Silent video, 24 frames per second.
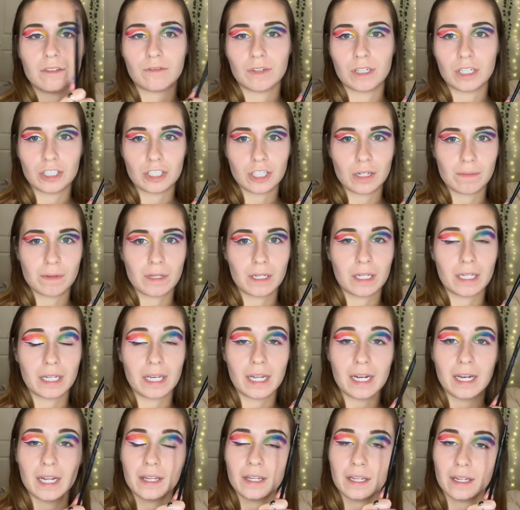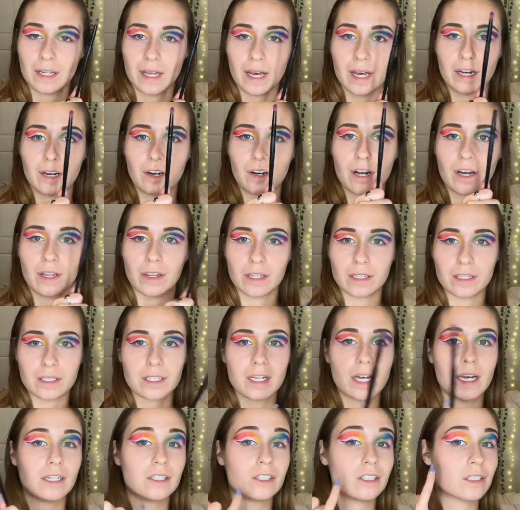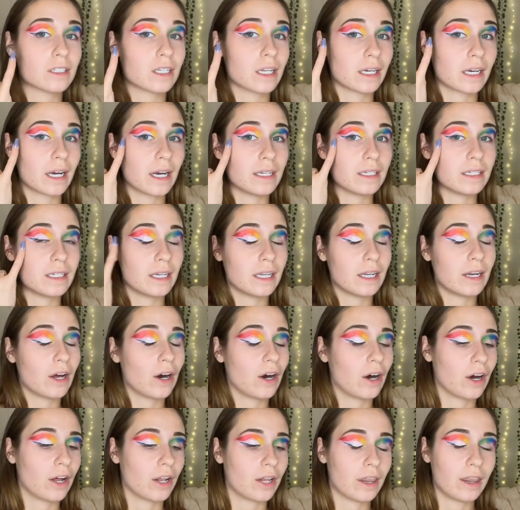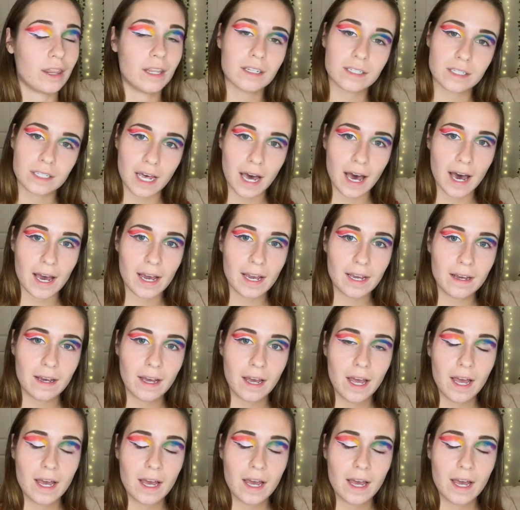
finish up the lid and the liner on this side, just like I did on this eye.